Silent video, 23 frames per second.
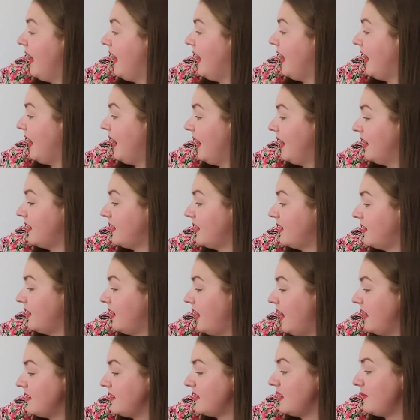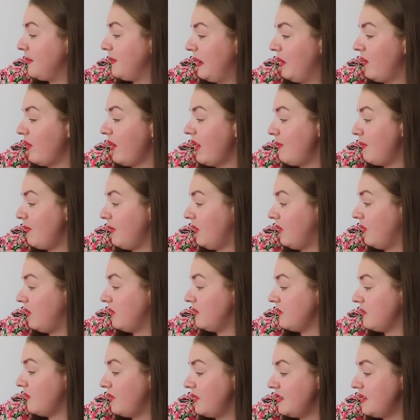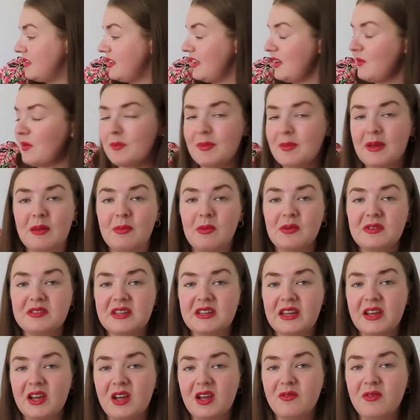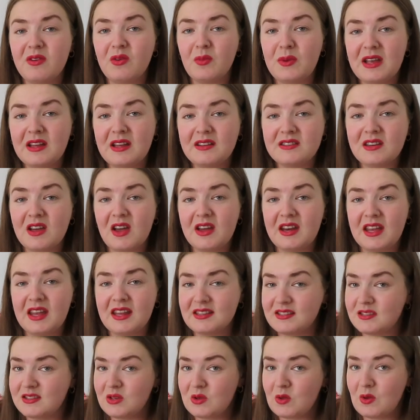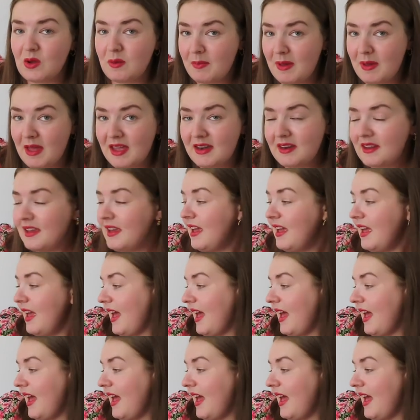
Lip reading: And it's going to be great because obviously when people stay over, we can turn it into a bed,